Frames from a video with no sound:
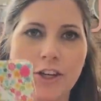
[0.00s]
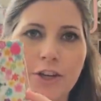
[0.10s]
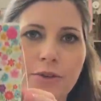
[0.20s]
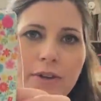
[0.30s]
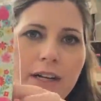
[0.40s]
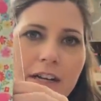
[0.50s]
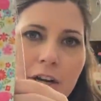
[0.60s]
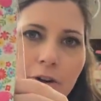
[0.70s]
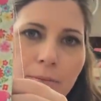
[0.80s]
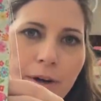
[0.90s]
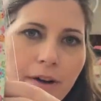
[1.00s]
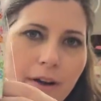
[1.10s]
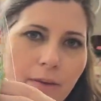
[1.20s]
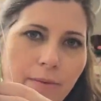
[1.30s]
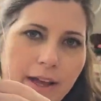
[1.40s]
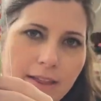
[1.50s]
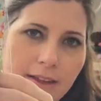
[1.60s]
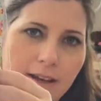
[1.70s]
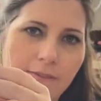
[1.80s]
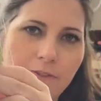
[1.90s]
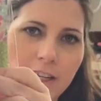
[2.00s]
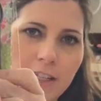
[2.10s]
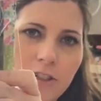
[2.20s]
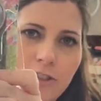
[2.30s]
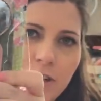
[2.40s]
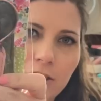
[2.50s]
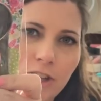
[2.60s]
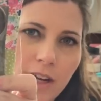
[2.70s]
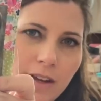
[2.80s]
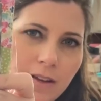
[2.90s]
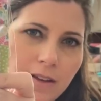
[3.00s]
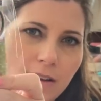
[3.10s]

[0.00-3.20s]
cute needle book with vintage stitching,